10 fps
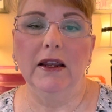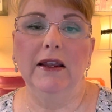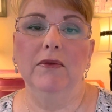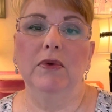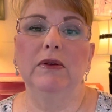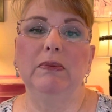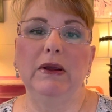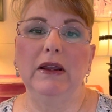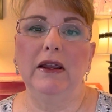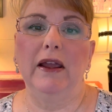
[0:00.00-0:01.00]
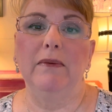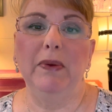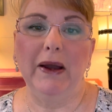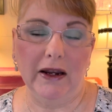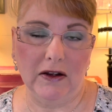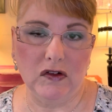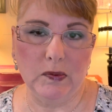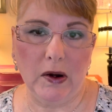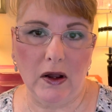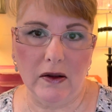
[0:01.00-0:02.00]
it would be a package
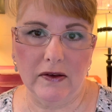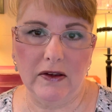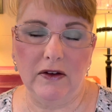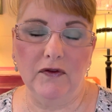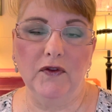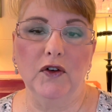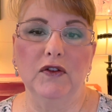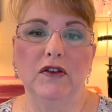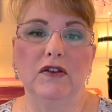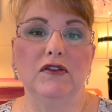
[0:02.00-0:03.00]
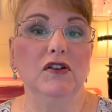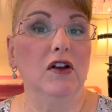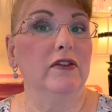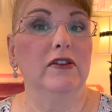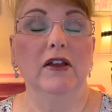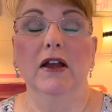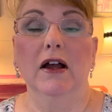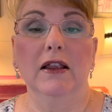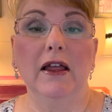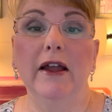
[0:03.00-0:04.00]
policy versus just
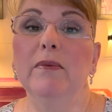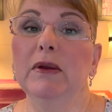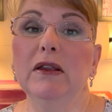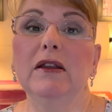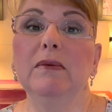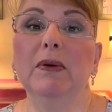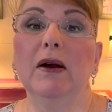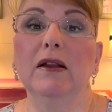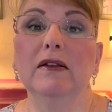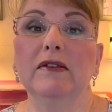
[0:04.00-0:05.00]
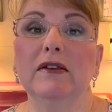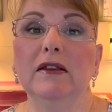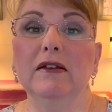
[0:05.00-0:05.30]
a liability policy.